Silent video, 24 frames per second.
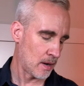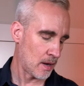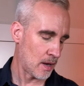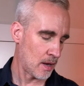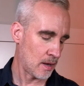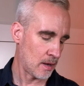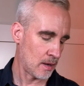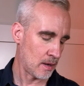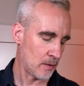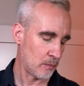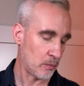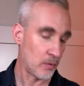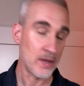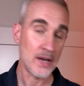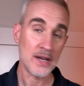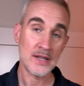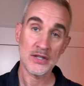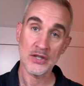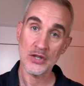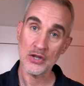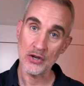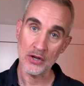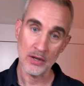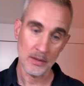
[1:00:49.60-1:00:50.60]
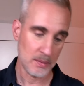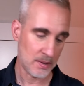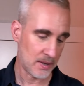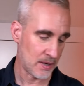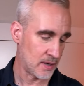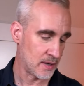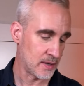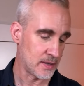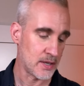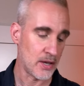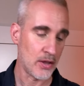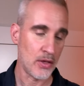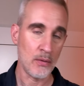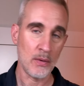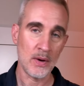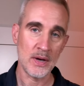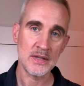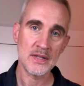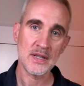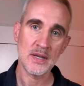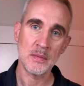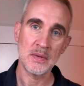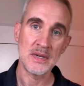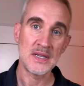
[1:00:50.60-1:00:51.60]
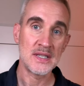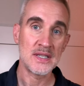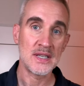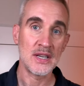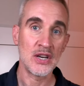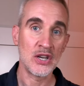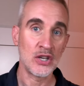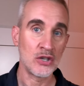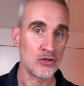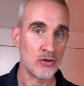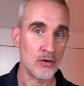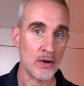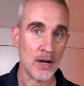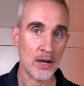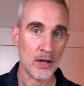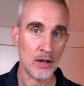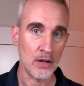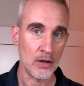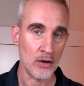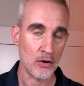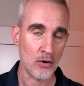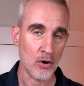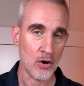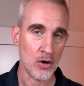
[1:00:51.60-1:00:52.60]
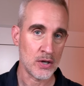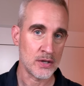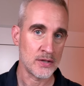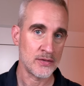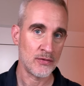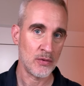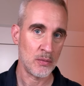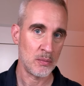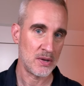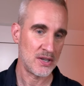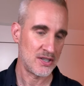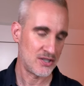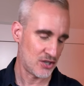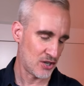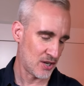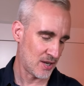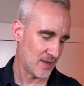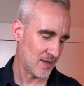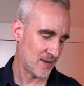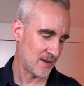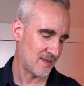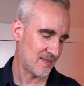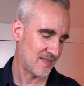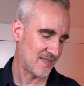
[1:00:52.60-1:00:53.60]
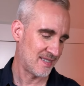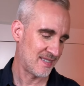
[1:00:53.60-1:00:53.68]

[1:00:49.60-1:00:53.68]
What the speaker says: Well, that's good because otherwise they'd be sitting directly across from each other.